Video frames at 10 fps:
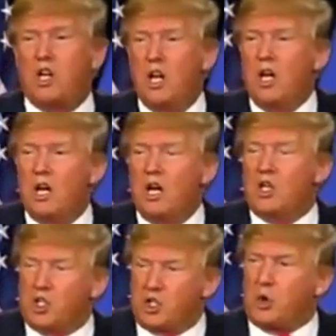
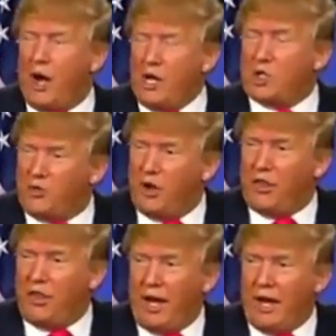disgraceful
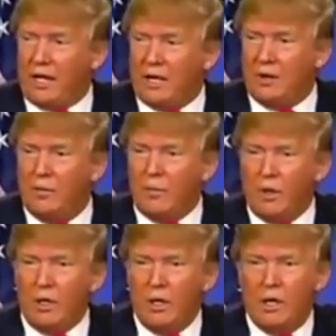thing?
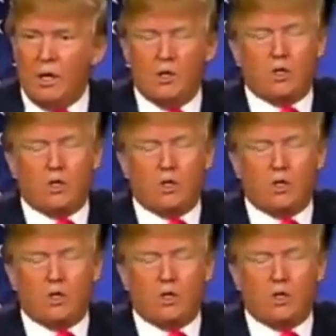So the